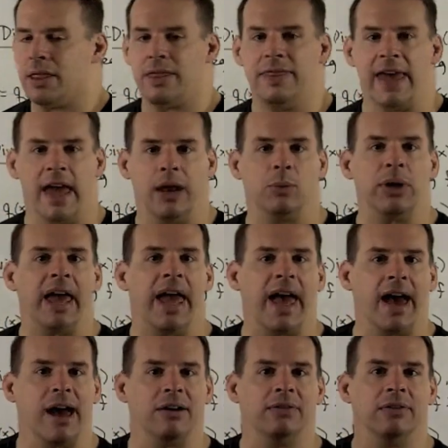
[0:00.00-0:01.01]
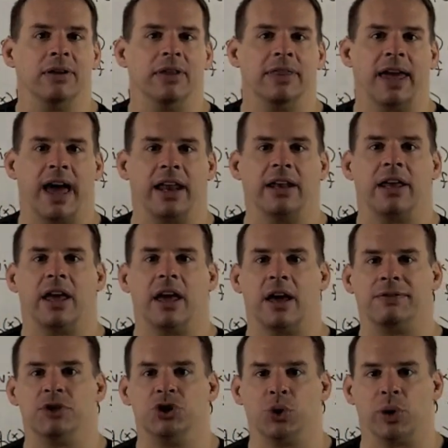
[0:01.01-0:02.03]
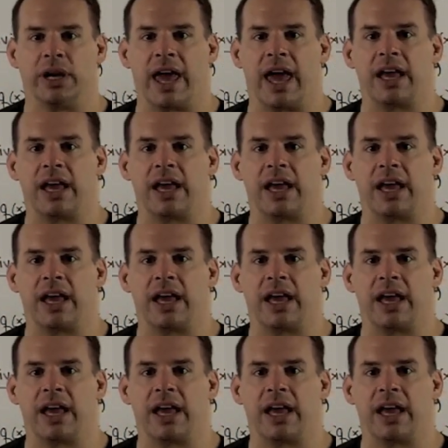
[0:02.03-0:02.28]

then we have that f adjoin